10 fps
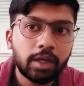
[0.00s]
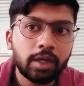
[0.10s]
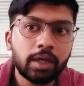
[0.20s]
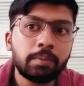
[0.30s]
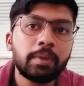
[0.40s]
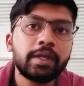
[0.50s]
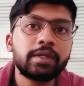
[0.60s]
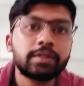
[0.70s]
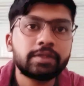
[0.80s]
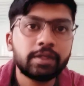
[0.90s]

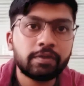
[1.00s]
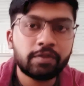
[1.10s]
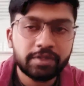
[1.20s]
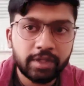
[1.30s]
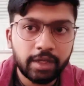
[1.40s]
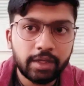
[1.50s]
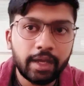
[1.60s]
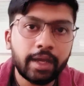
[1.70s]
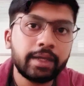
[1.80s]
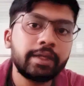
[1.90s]
Mayank sir was there
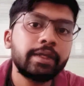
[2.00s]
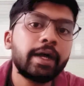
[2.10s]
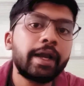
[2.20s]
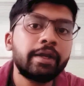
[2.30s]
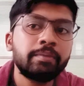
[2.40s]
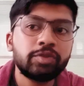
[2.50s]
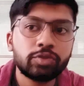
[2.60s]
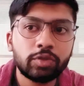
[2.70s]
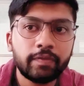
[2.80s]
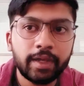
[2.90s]
and he guided me
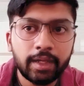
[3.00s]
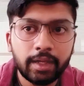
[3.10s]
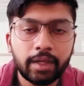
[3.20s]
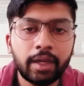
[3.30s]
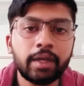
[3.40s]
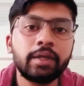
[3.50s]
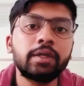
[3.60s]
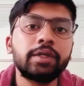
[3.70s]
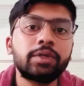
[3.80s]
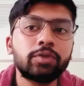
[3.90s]
so well, and
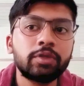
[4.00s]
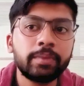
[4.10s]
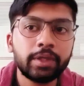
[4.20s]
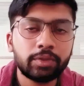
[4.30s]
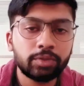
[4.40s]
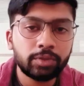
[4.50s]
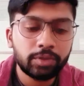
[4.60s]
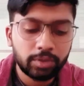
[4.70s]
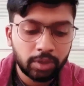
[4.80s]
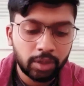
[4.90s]
he told me
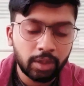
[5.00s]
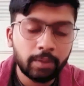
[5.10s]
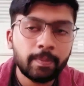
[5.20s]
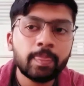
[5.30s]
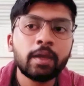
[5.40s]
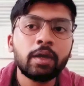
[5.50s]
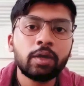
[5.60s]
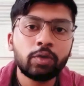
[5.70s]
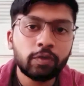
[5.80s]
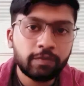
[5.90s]
to
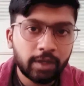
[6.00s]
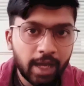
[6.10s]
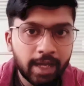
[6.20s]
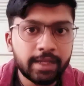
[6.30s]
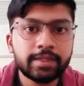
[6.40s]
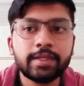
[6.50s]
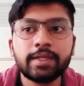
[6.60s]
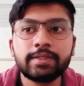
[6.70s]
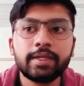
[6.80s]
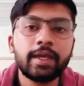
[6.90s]
go for
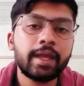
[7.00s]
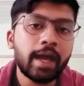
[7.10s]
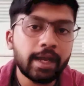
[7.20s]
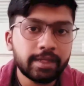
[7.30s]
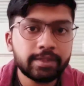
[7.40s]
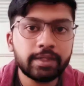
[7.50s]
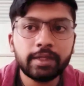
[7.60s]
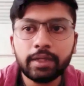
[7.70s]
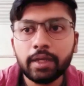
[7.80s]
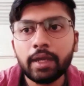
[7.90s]
RHCSA and
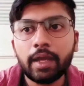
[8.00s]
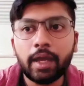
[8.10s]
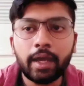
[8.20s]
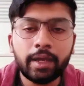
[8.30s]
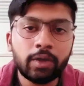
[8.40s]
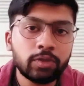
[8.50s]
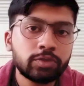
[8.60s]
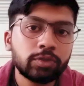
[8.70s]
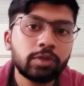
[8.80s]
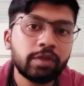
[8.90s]
RHCE, and
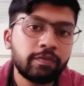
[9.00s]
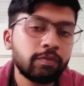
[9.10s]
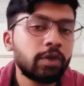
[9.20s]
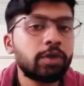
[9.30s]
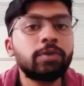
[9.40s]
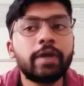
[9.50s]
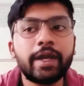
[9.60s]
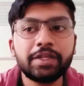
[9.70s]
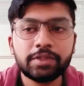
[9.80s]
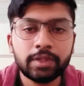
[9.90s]
also if you want to do
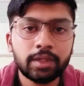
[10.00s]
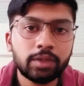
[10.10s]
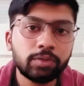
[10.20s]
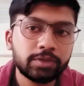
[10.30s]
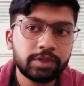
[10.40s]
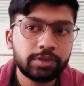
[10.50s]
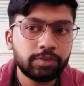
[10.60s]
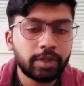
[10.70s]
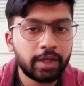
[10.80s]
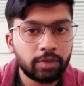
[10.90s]
additional courses
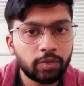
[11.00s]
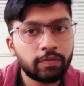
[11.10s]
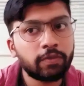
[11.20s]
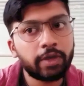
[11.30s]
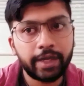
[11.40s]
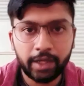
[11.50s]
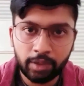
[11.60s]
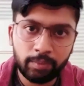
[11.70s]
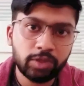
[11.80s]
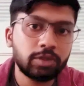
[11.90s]
you can go for
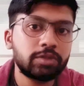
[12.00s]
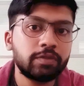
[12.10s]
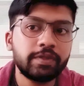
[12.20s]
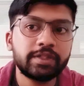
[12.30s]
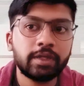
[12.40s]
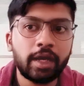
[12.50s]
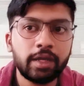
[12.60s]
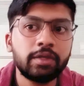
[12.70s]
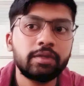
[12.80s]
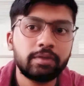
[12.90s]
AWS also, which
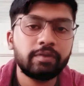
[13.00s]
I